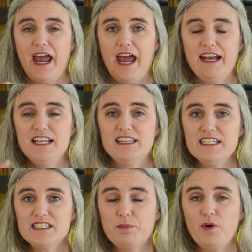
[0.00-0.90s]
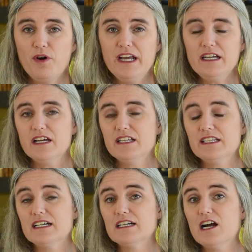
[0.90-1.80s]
And at this point,
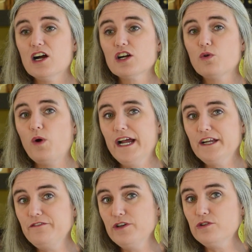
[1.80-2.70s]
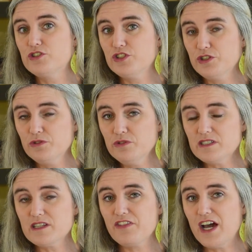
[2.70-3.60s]
there are quite a few
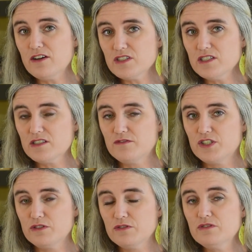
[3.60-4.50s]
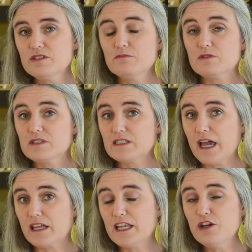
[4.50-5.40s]
Jews, thousands of Jews, most
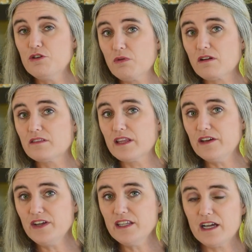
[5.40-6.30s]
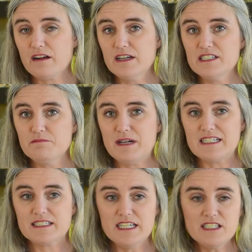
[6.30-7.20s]
likely, who were living there in
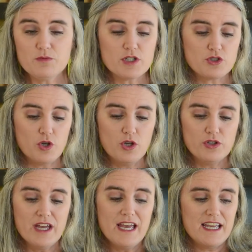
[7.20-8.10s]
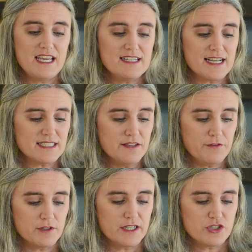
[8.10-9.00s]
Damascus. We're told he's asking
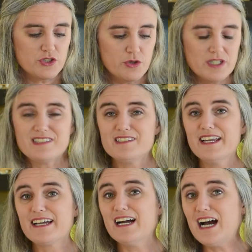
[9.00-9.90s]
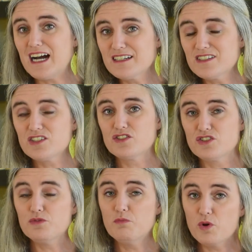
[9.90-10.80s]
for letters to the synagogues,
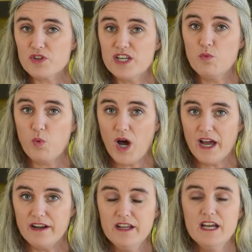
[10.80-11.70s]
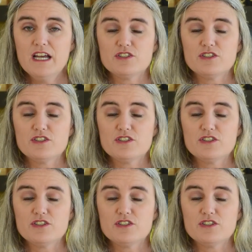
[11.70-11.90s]
so more than one.